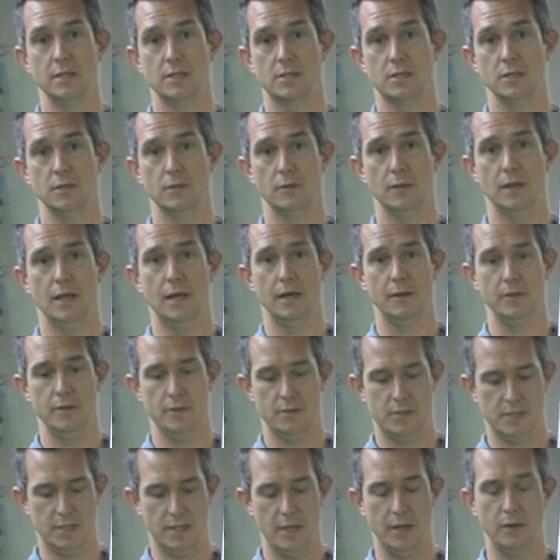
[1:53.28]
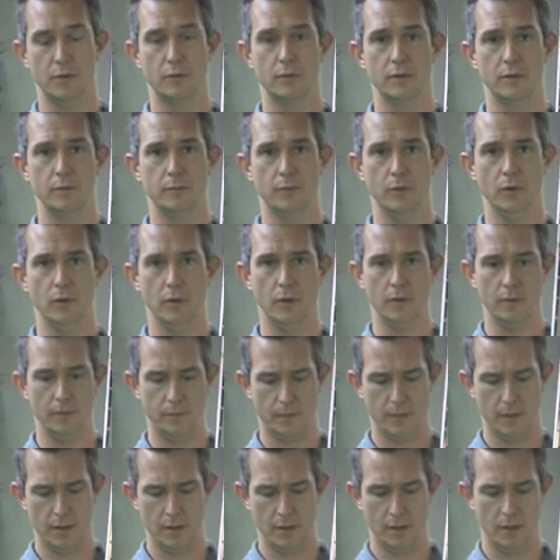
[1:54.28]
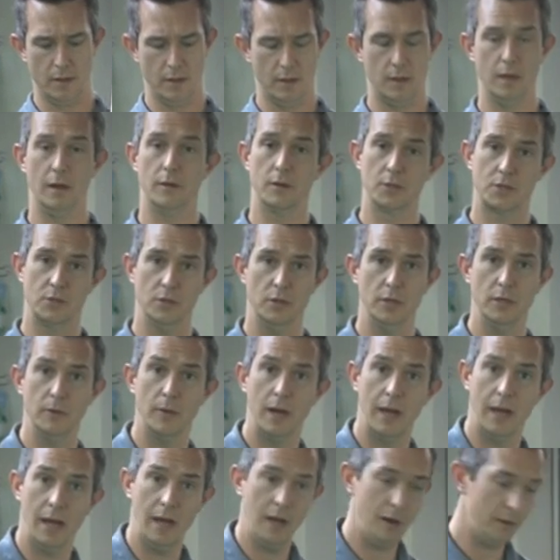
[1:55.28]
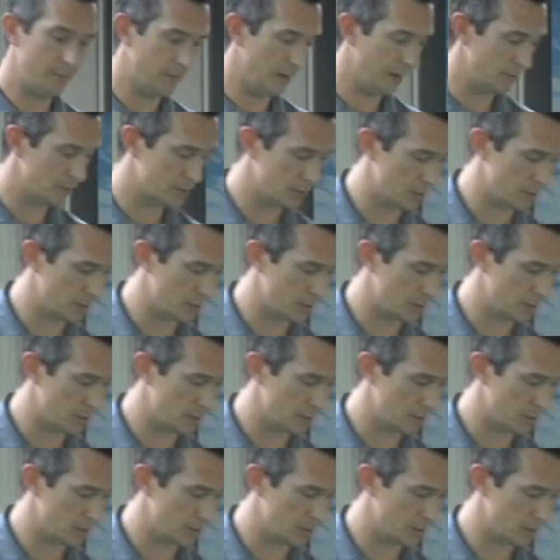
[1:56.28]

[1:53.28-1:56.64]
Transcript: is going to allow you to get under the ball. Now I'll show you a high bounce